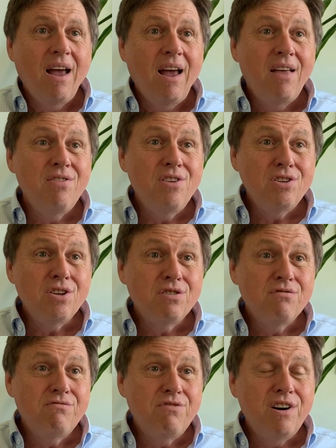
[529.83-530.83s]
And this is
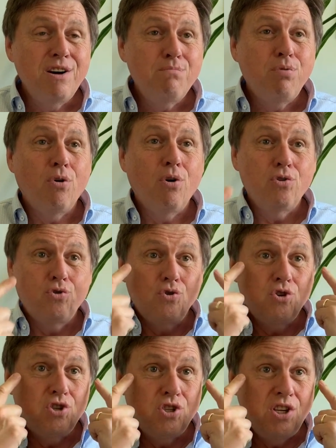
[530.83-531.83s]
very important to
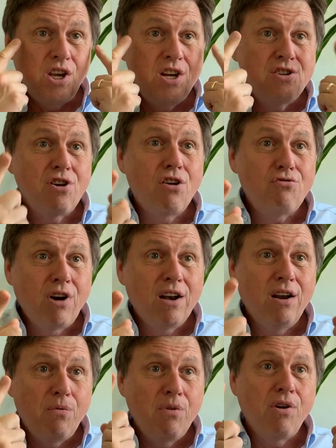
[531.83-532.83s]
see it
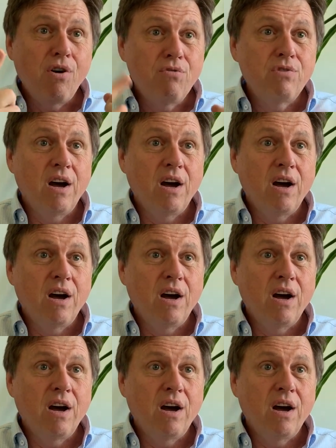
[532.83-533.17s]
directly with your own